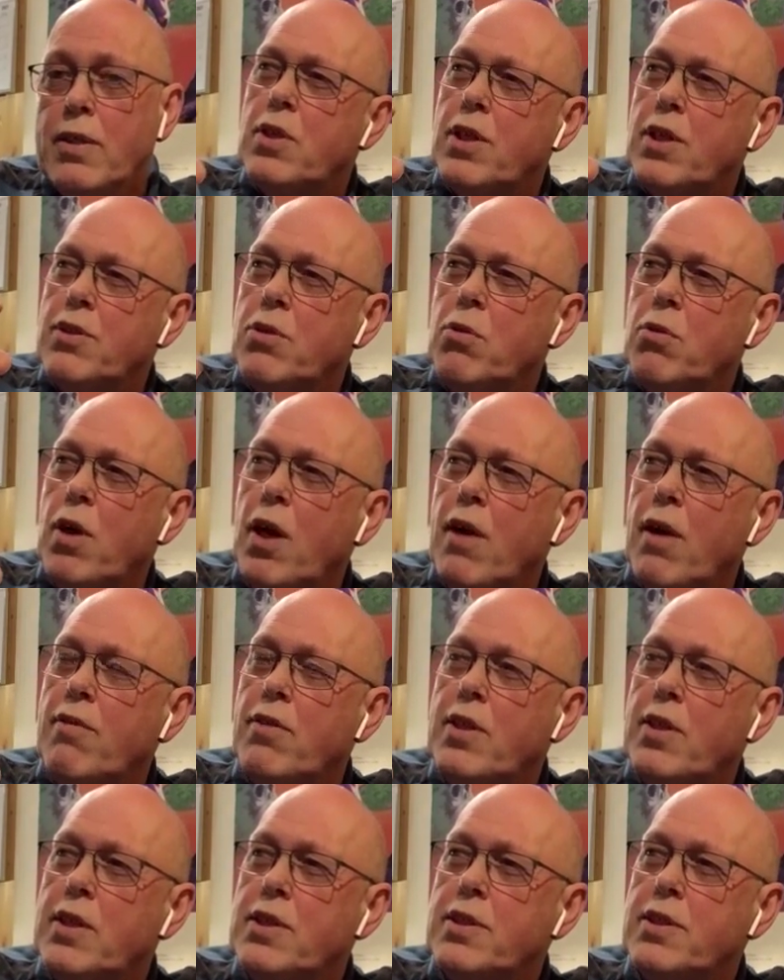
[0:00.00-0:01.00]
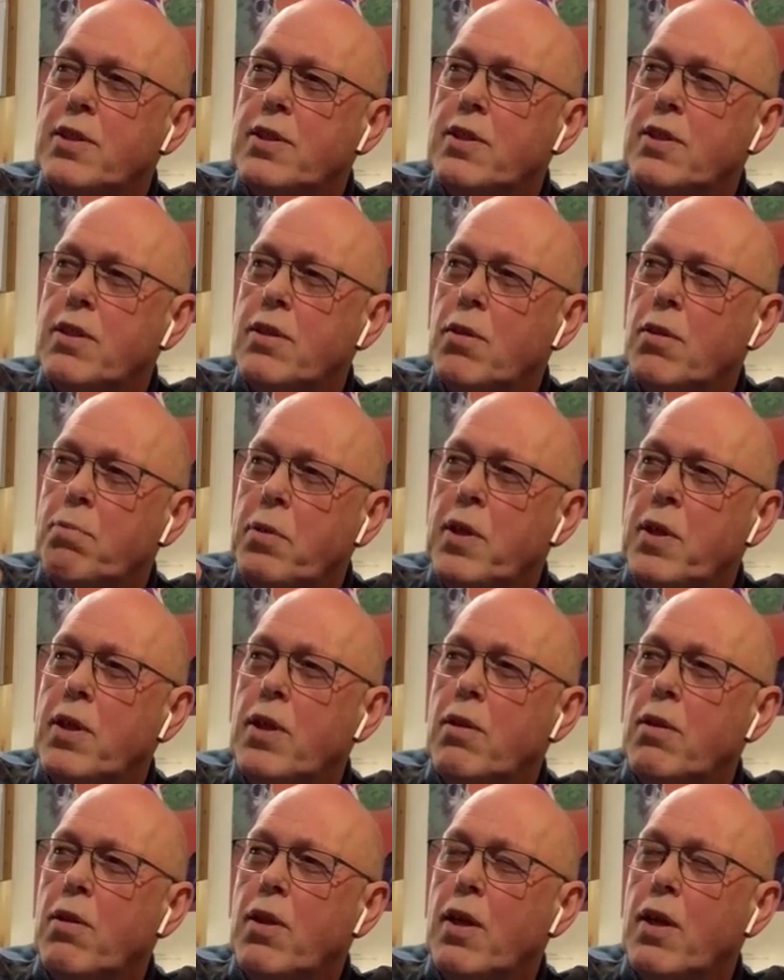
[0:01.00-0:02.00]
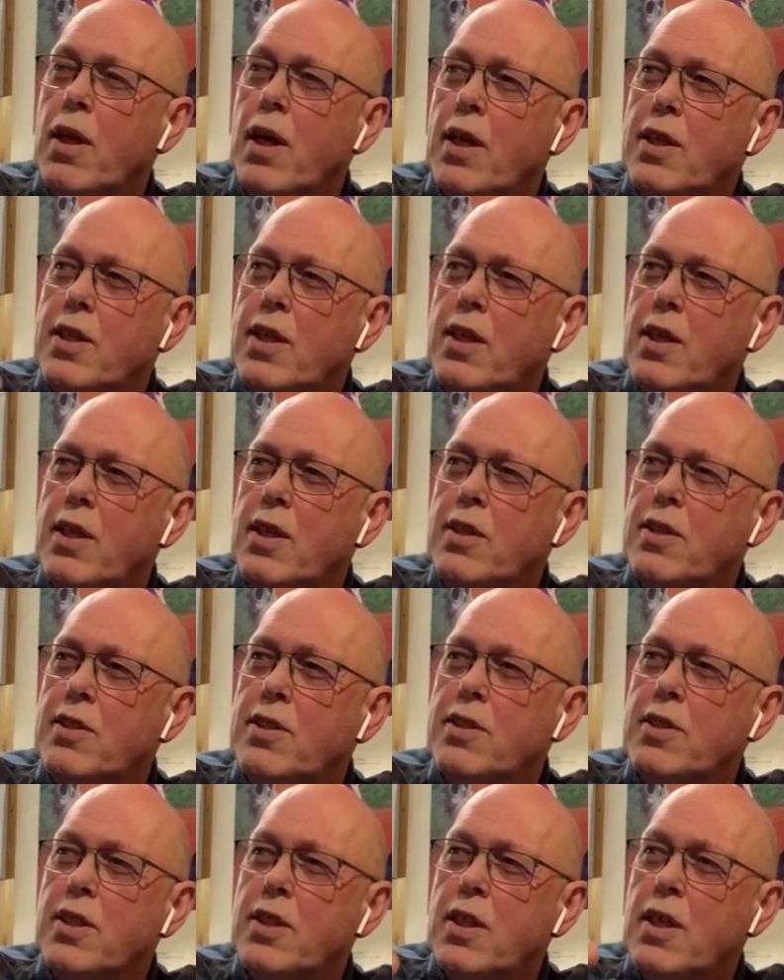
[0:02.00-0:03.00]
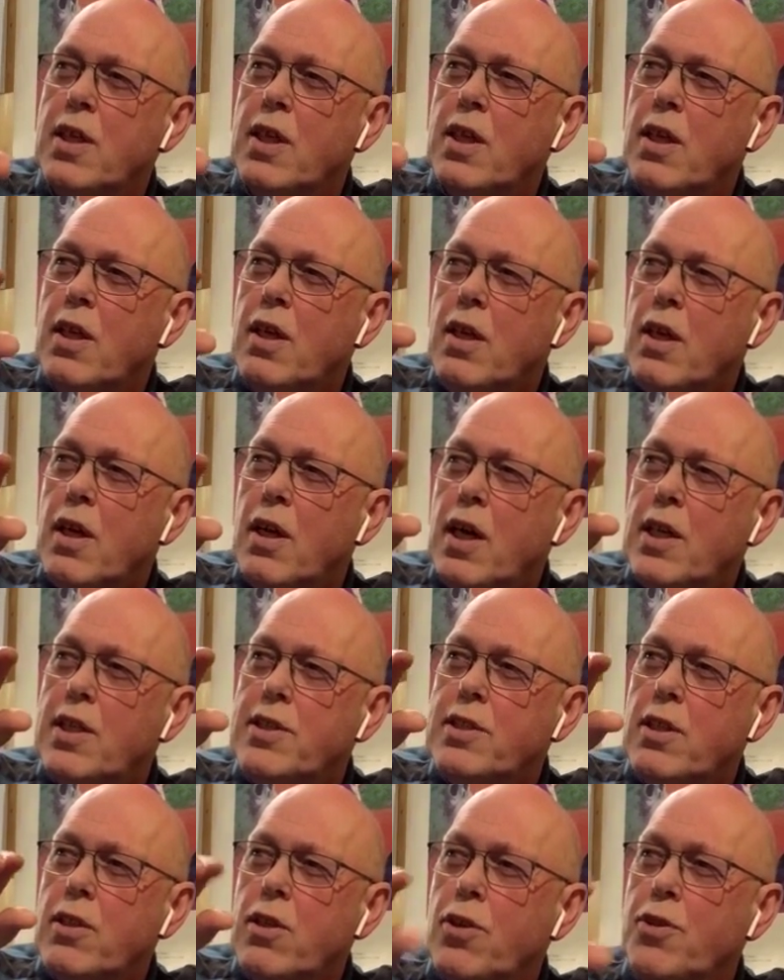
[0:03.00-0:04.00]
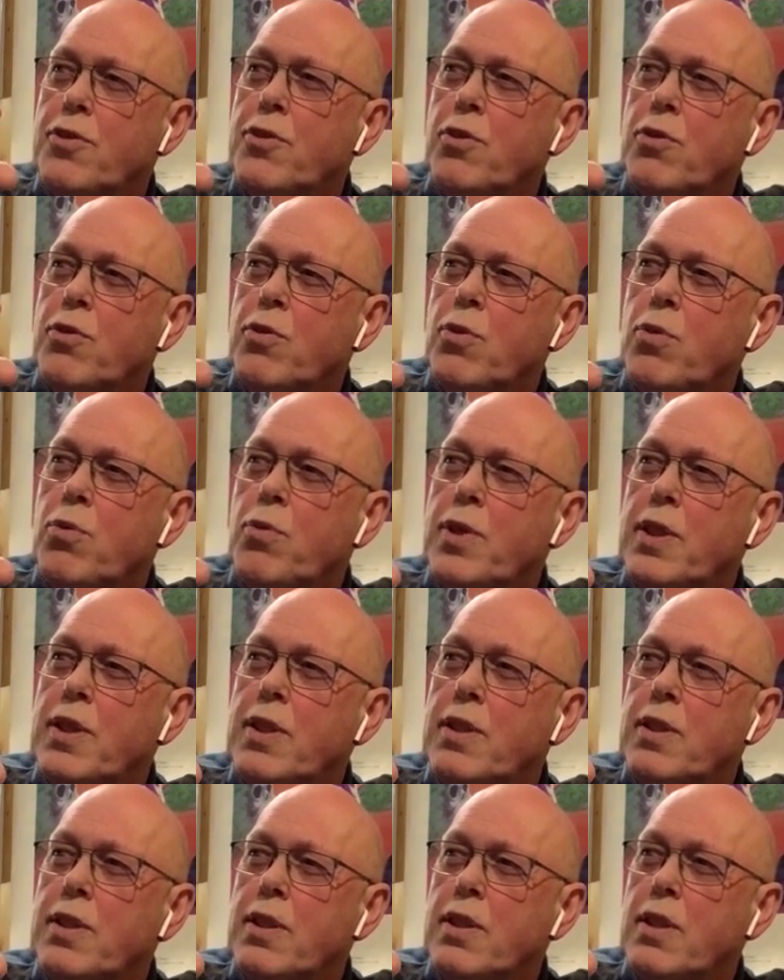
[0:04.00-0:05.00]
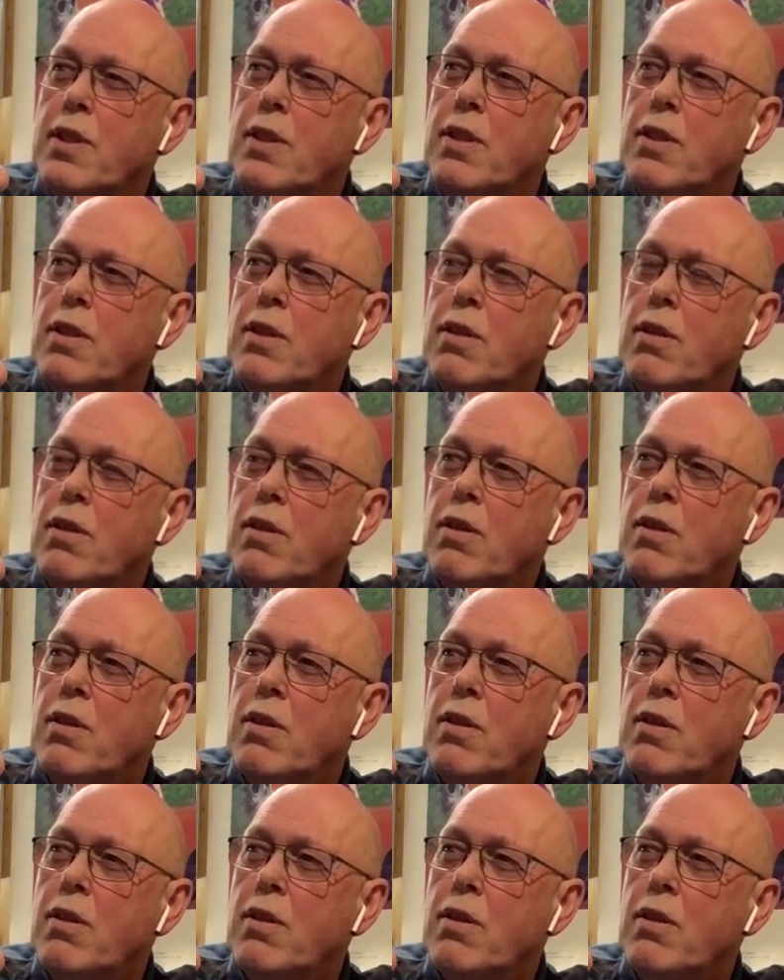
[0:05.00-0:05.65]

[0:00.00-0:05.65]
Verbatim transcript: That you have this uh, opinion, I think it has a lot to do with uh,